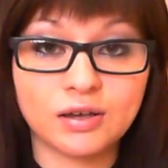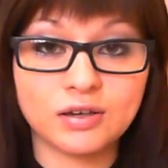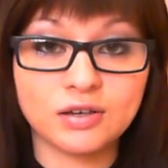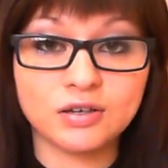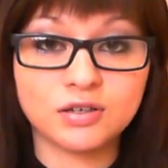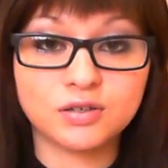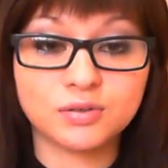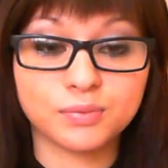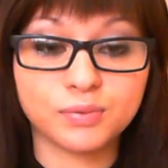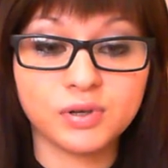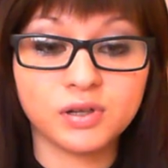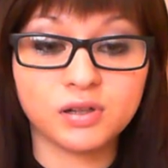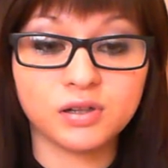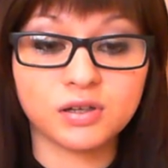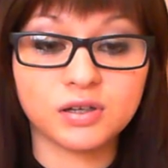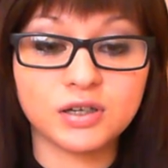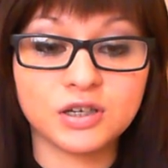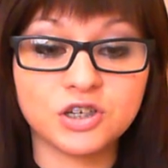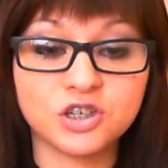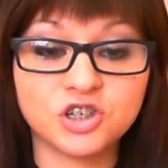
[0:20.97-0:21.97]
It
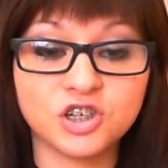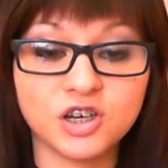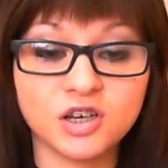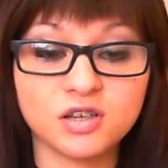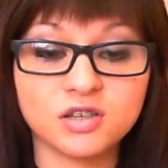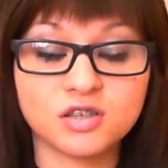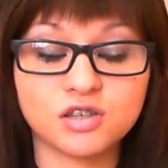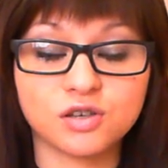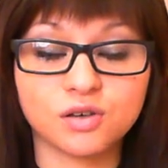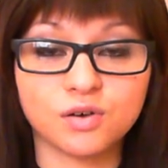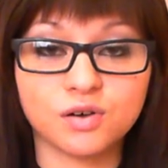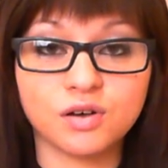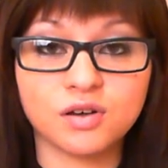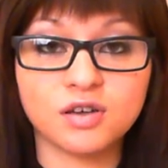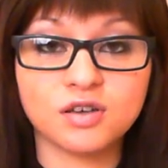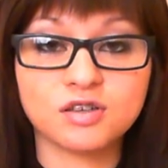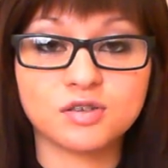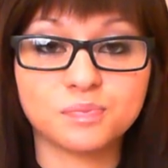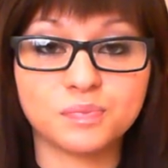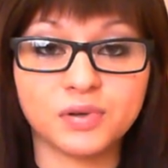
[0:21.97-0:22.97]
will enhance your
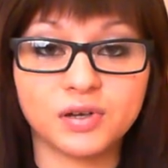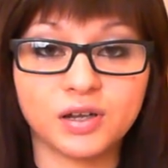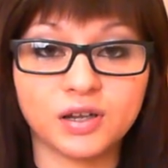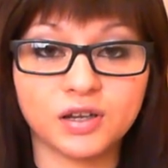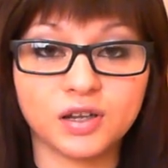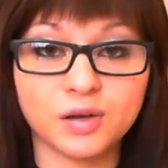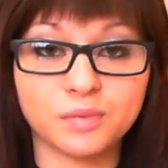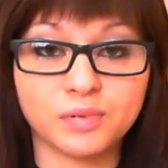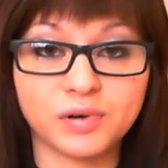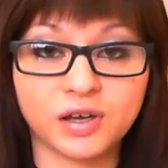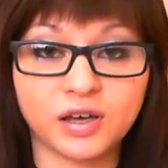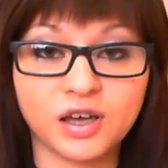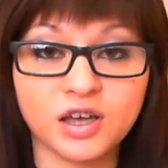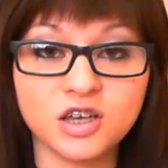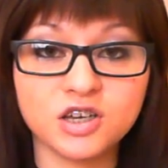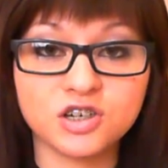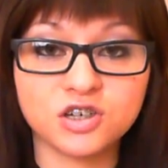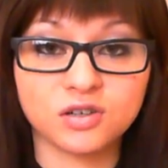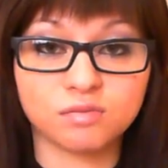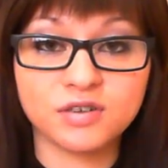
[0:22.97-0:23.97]
ASP.NET
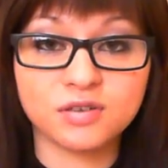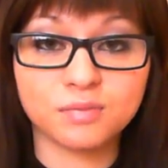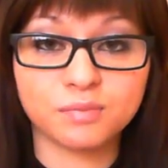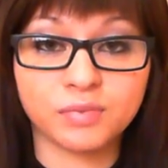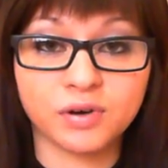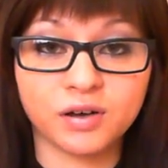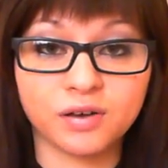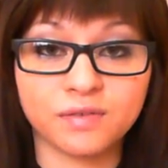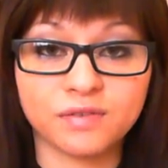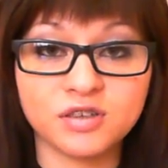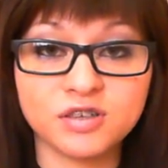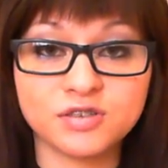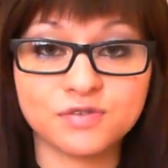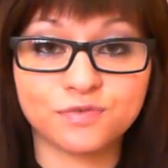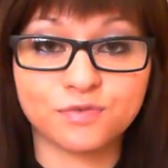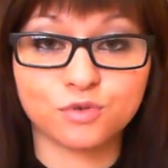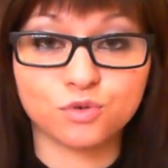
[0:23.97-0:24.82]
application by these